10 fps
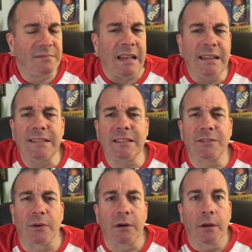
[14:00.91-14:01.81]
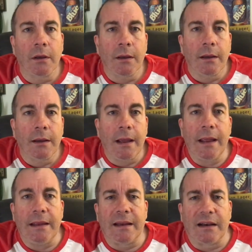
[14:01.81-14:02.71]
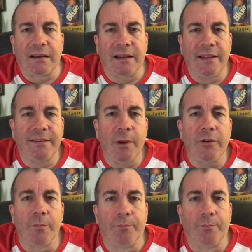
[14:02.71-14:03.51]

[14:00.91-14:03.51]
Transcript: and he says to her, "Hey, can I smell your